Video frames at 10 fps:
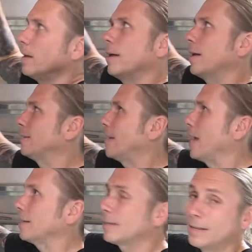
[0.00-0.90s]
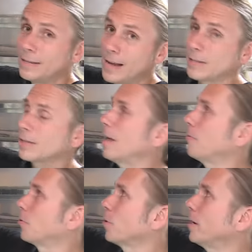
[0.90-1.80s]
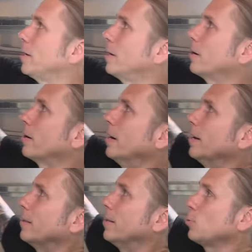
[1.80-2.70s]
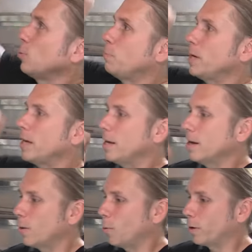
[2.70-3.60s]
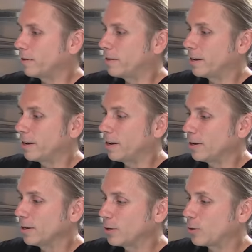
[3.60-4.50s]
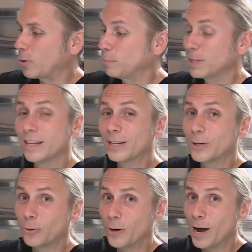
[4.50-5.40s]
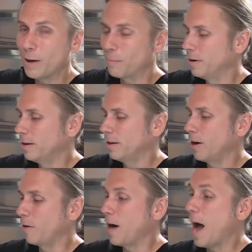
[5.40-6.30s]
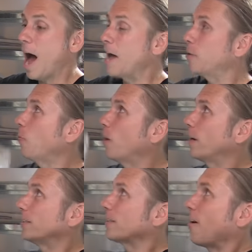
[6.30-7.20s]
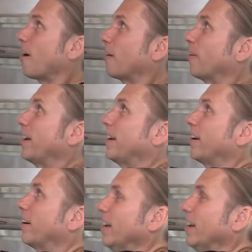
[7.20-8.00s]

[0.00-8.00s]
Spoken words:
and take it to the next level right here. This would be what the creme de la creme of high whites are right here.